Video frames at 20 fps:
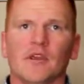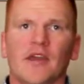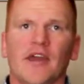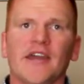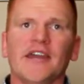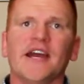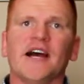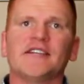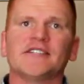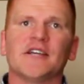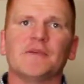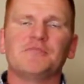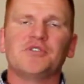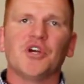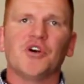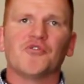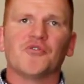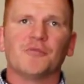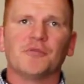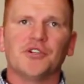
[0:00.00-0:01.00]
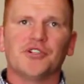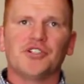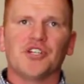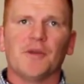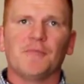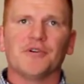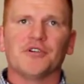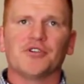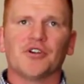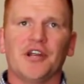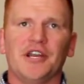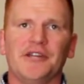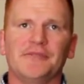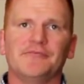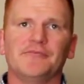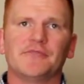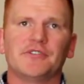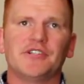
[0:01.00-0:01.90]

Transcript: Hey guys, I'm Joe from Good Shepherd Training.